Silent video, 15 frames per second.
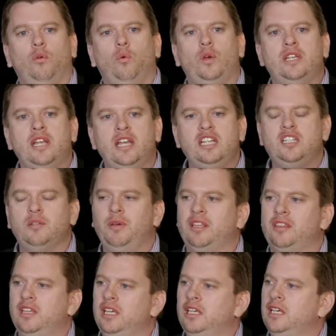We need to be
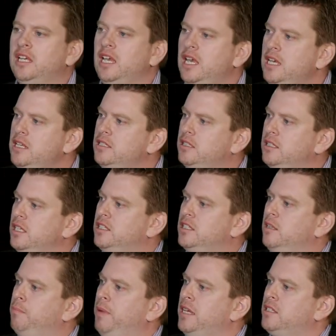thinking is this
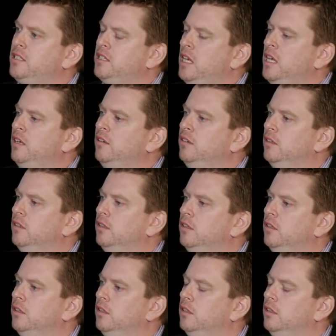the best thing
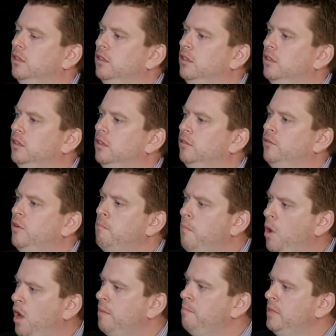for
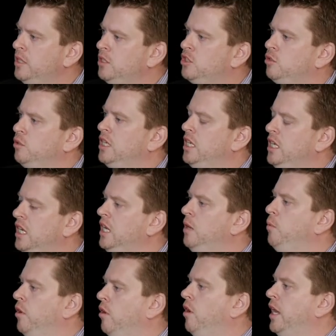my ministry
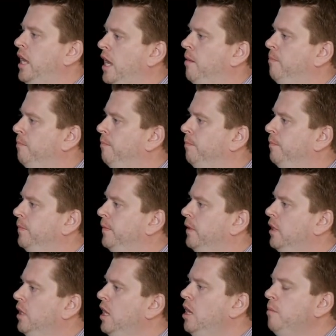here where I am.
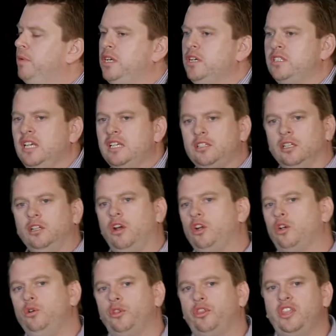Because there's a lot
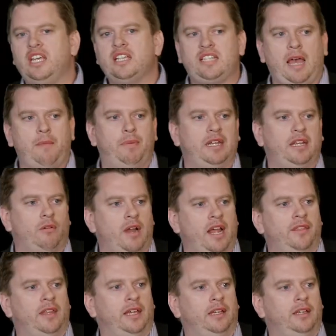of good things happening
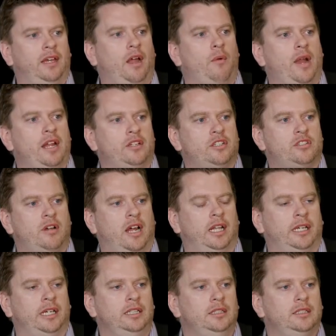around there, around
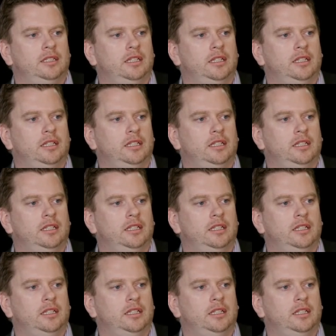Australia.